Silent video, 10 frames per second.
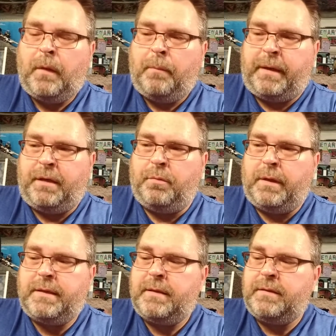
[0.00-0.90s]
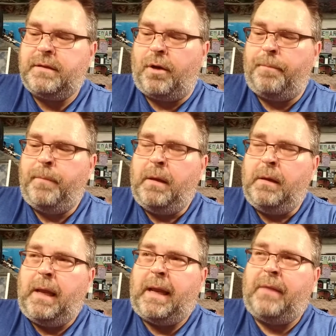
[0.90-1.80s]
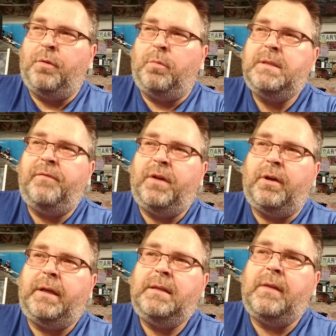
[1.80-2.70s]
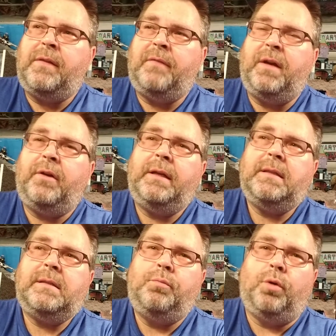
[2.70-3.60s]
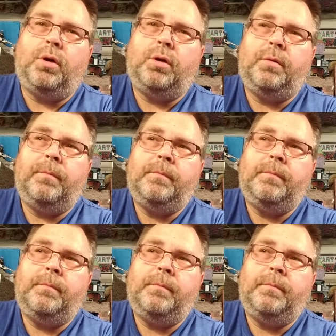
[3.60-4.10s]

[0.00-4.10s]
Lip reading: But anyways, so, and there was a variant. The variants were